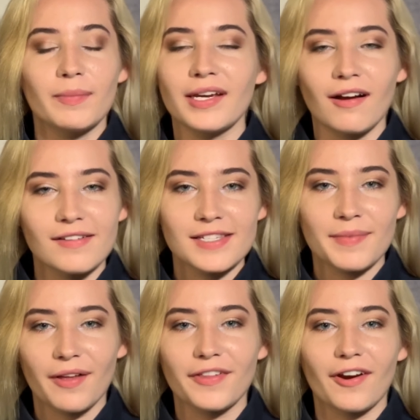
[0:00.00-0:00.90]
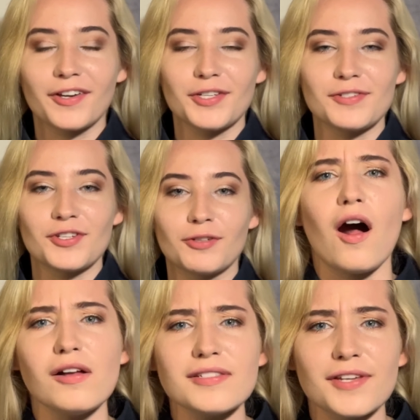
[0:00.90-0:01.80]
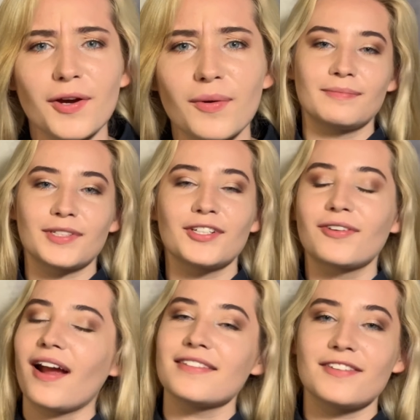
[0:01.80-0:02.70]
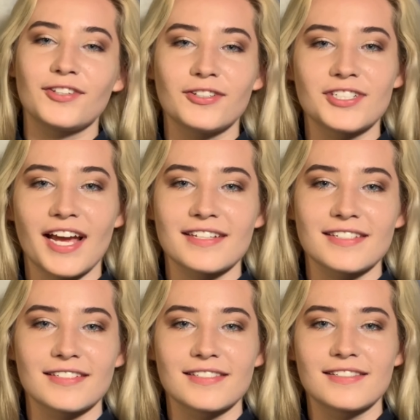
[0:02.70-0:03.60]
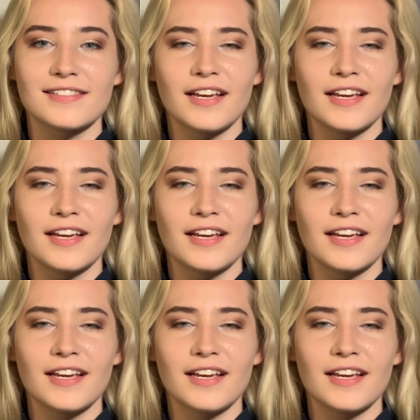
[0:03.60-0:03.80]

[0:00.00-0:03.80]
being awesome out there on YouTube. Also, congrats on your Jazzy's